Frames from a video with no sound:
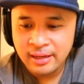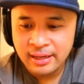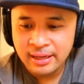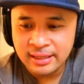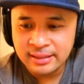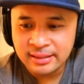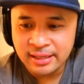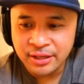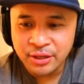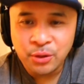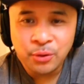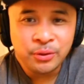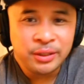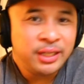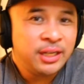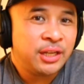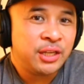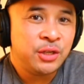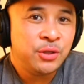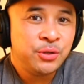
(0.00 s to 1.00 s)
is that you don't
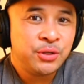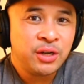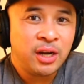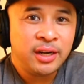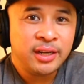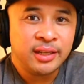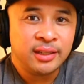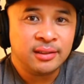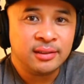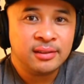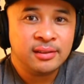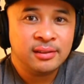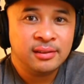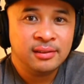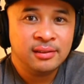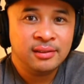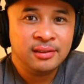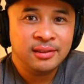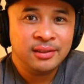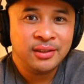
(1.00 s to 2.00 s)
need a huge audience.
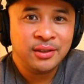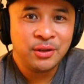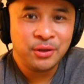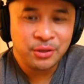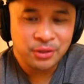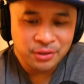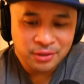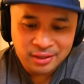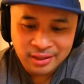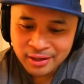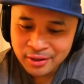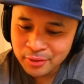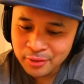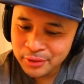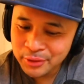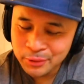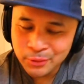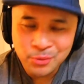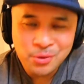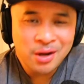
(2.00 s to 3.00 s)
You know, you
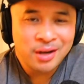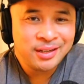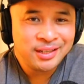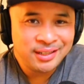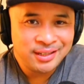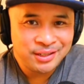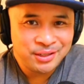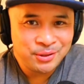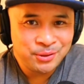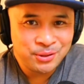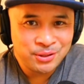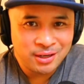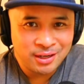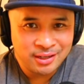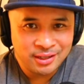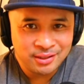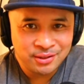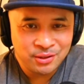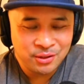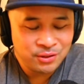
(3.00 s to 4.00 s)
literally do not need a huge
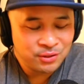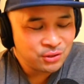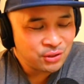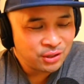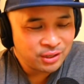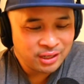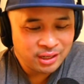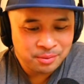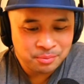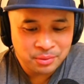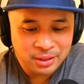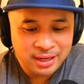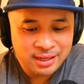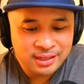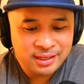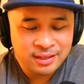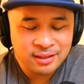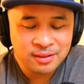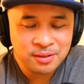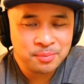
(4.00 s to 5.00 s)
audience. You can start getting brand
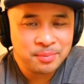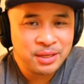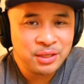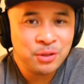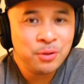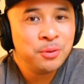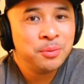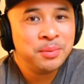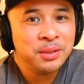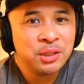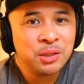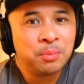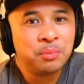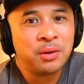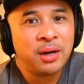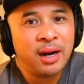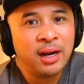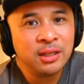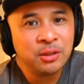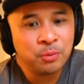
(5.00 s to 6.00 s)
deals, man. You would be
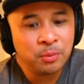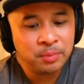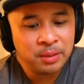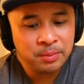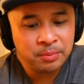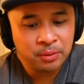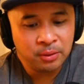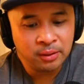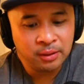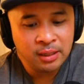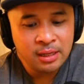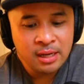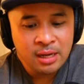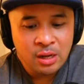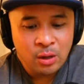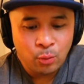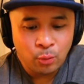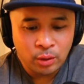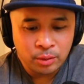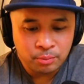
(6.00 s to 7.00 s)
surprised
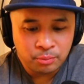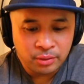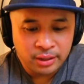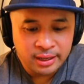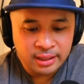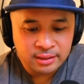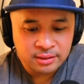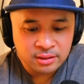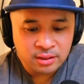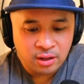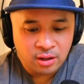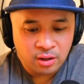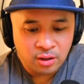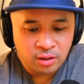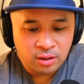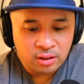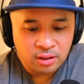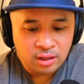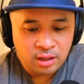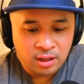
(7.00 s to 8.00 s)
what brands
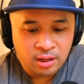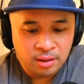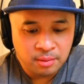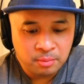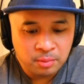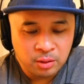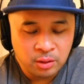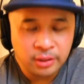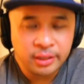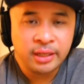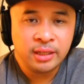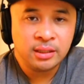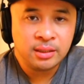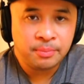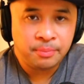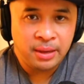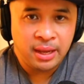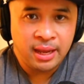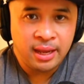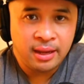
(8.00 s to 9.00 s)
are looking to
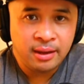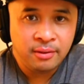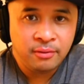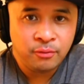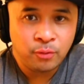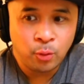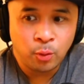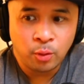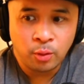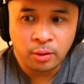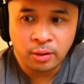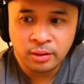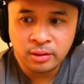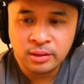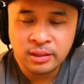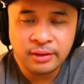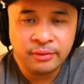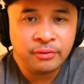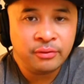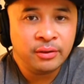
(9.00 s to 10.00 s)
pay for
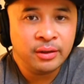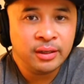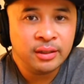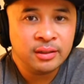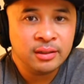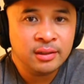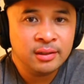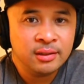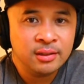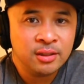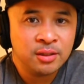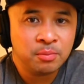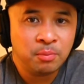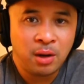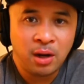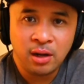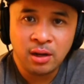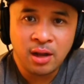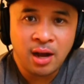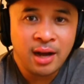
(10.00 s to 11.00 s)
different
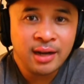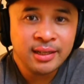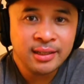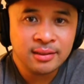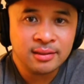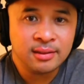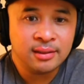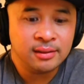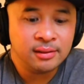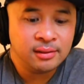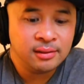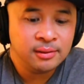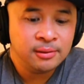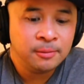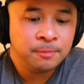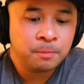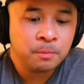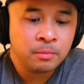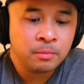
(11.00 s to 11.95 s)
small audiences,